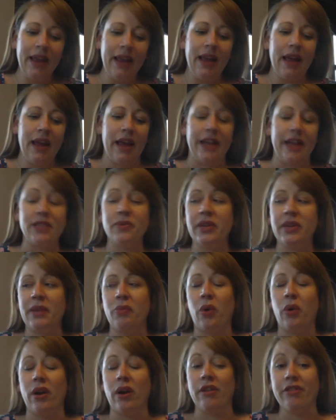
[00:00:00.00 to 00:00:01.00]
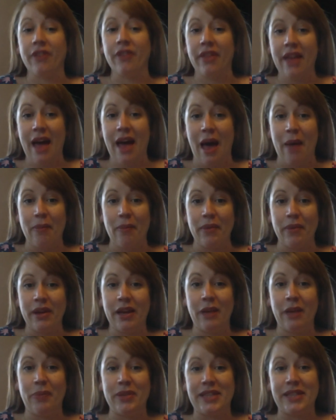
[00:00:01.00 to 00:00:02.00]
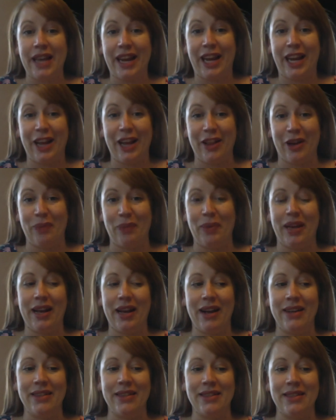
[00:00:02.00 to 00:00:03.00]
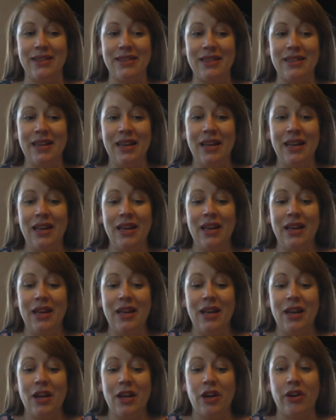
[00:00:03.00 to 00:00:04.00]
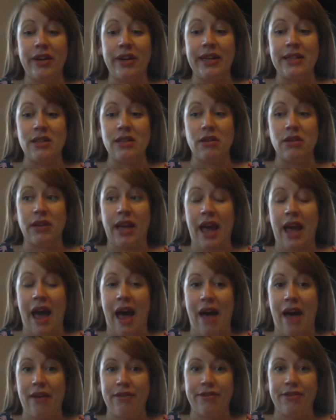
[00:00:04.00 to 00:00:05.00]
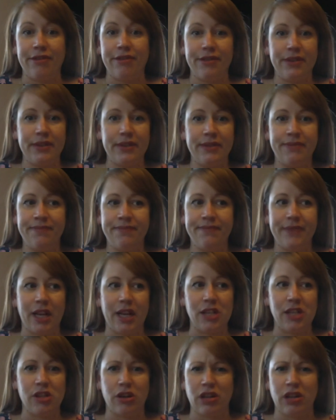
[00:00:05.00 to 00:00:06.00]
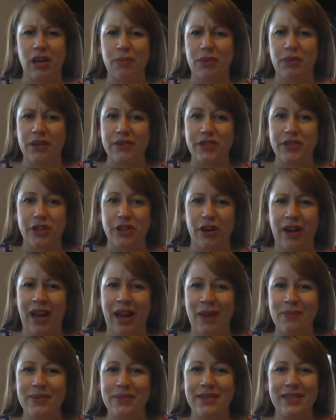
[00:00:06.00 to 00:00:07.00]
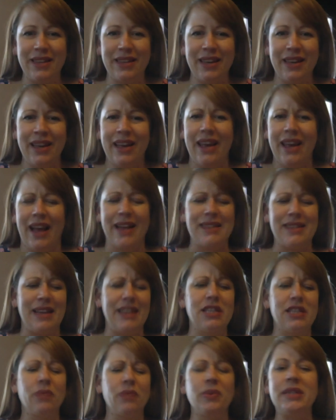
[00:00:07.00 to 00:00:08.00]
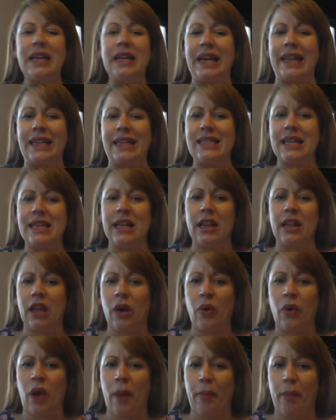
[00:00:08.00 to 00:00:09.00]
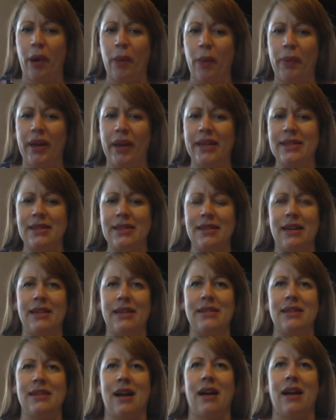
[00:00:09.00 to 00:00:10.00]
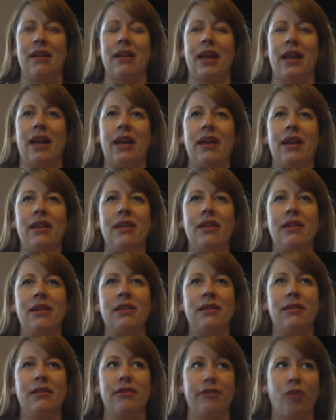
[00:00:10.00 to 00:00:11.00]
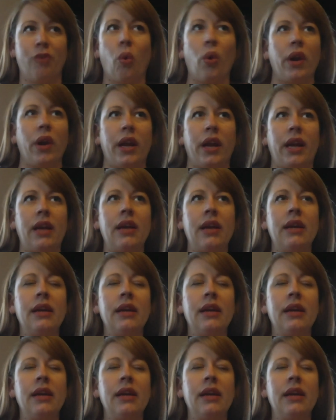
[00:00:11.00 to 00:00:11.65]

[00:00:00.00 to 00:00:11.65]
It's really important for them in particular because Koreans only have a certain number of surnames. It's a ridiculously low number, but it's not like 40.